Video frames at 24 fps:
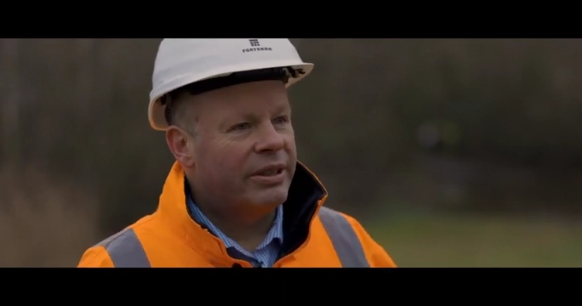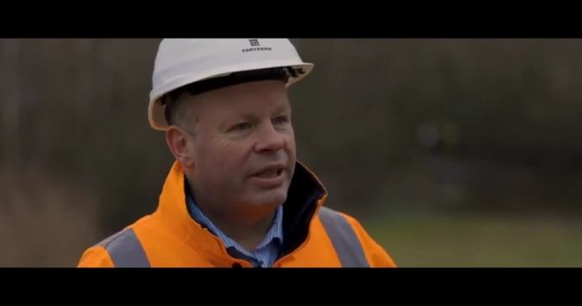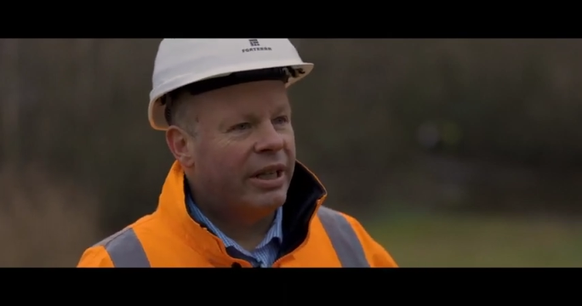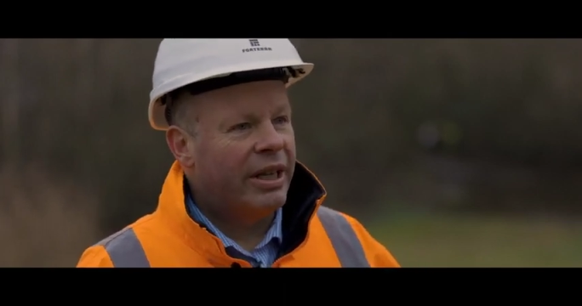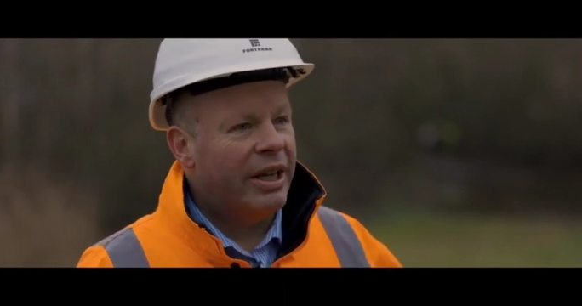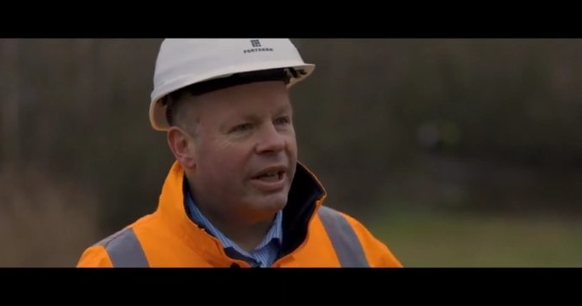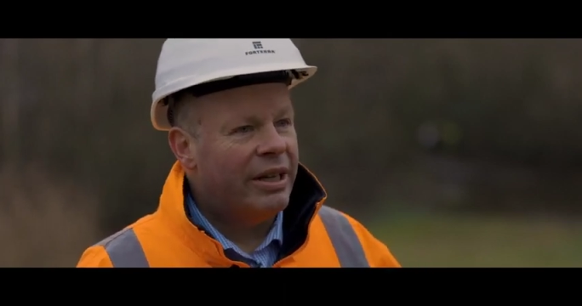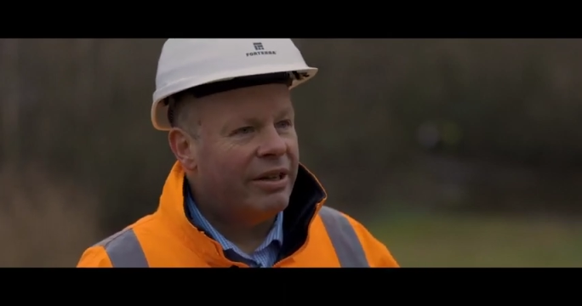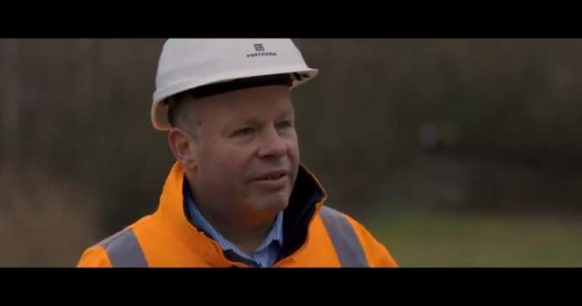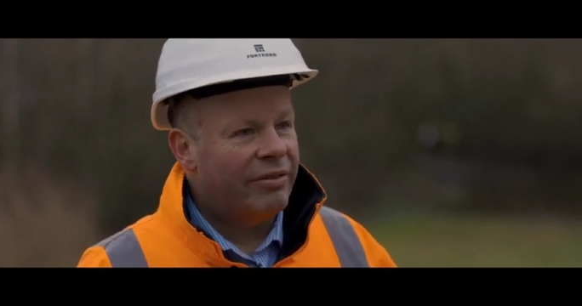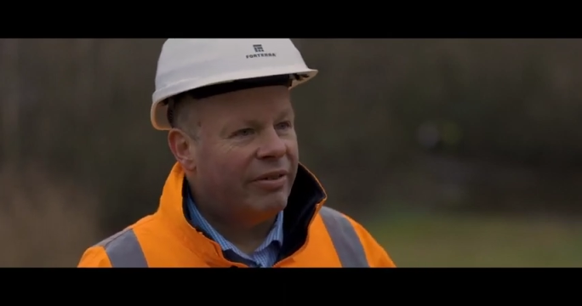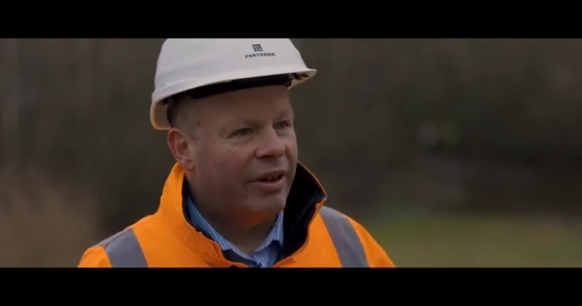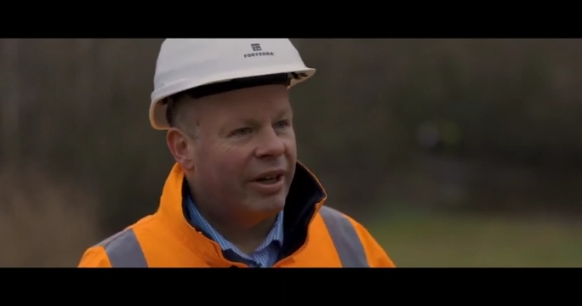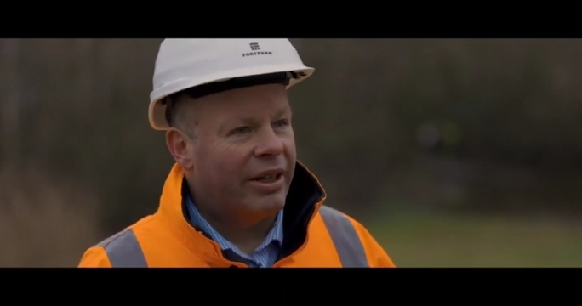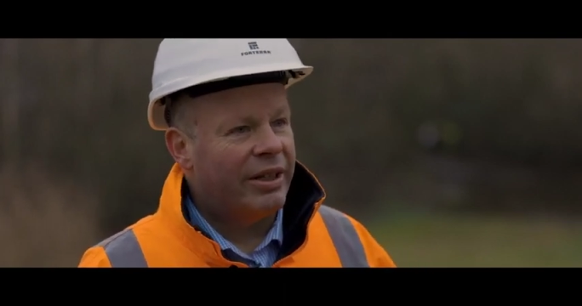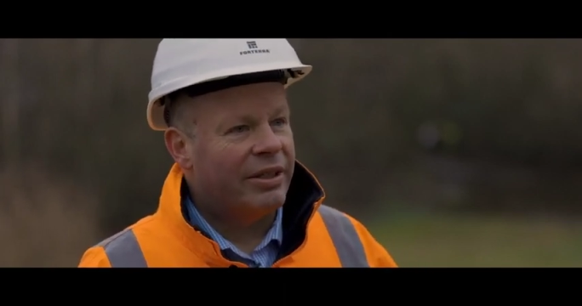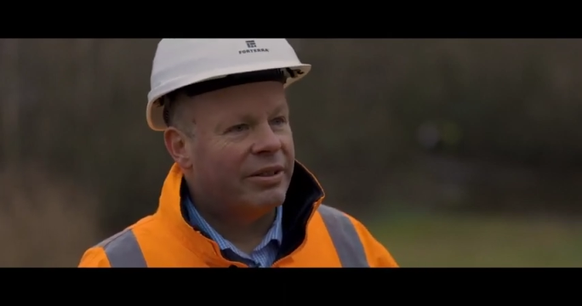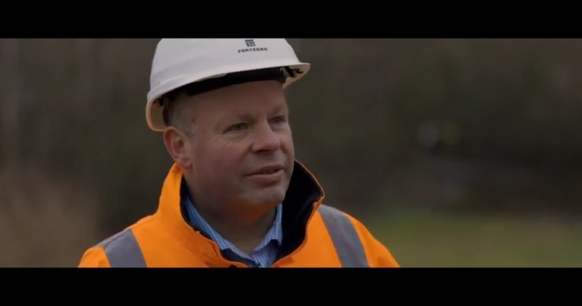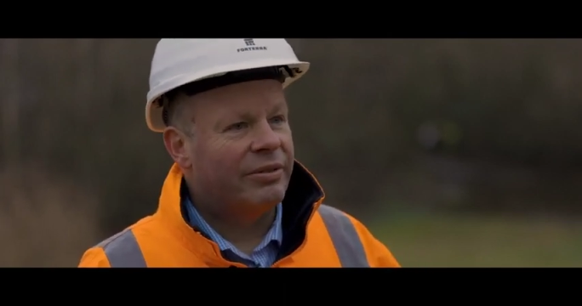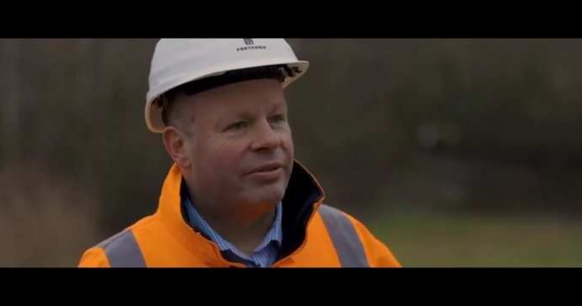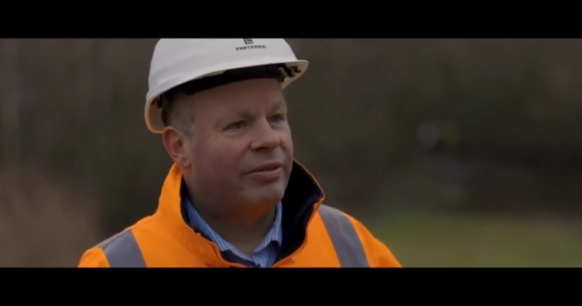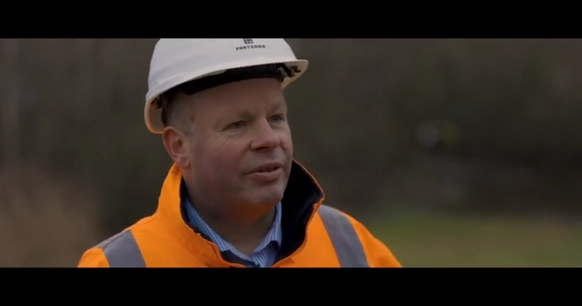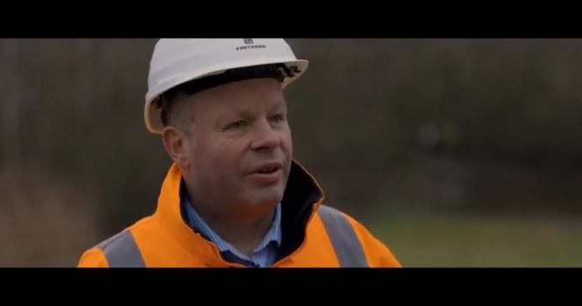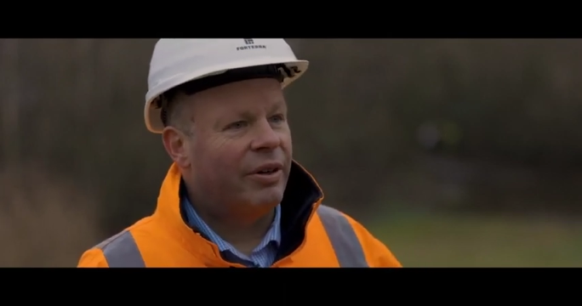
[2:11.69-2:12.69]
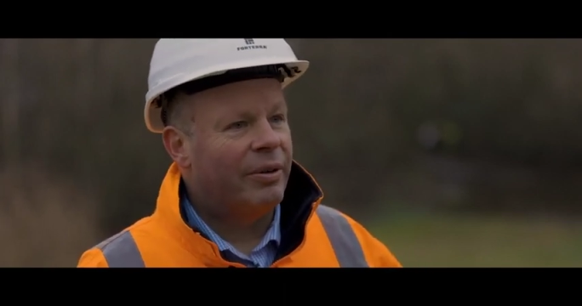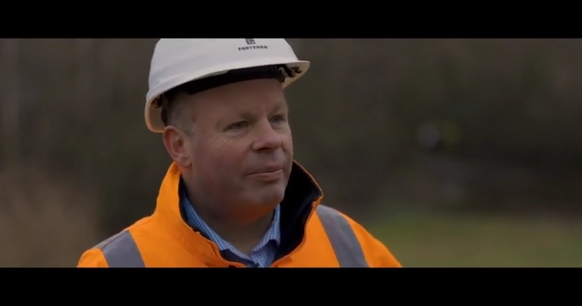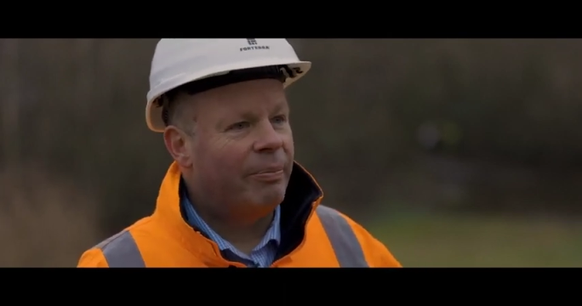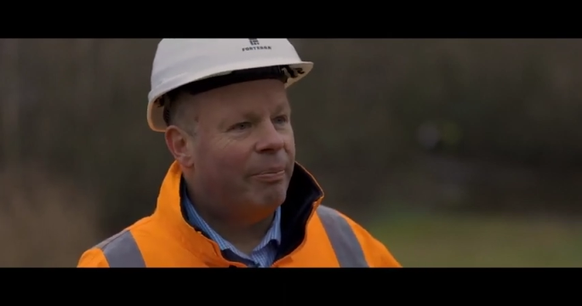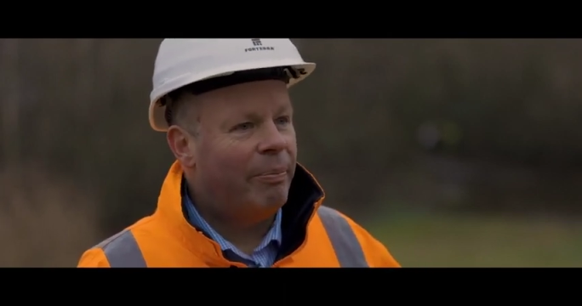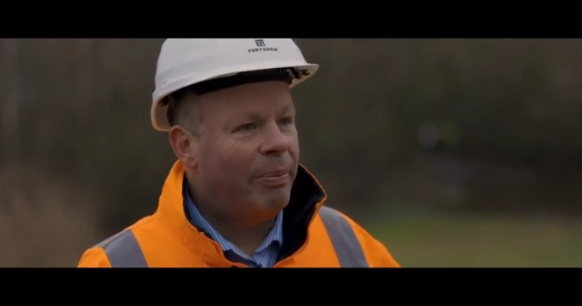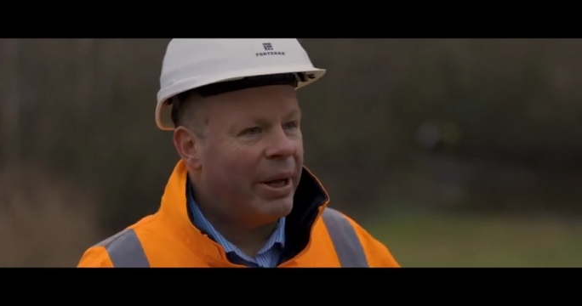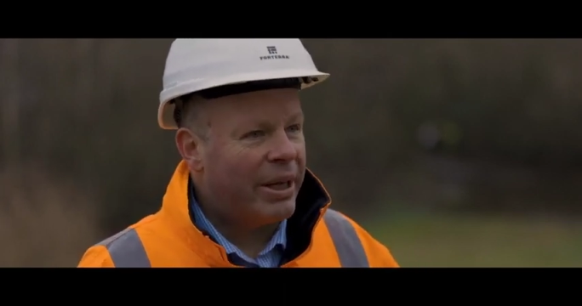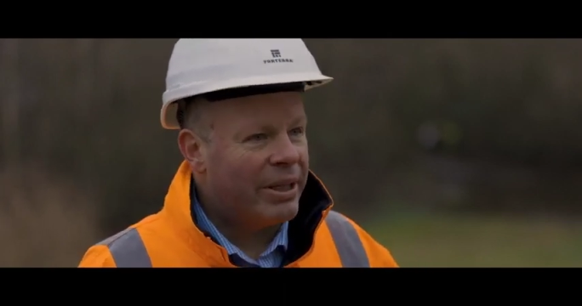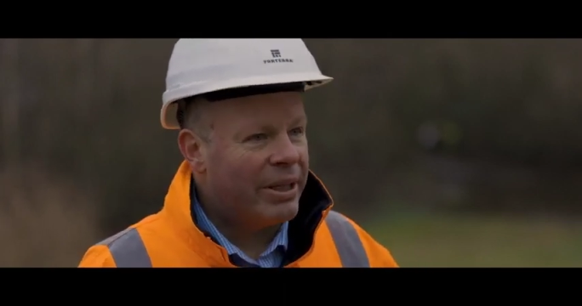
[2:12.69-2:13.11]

to innovate to find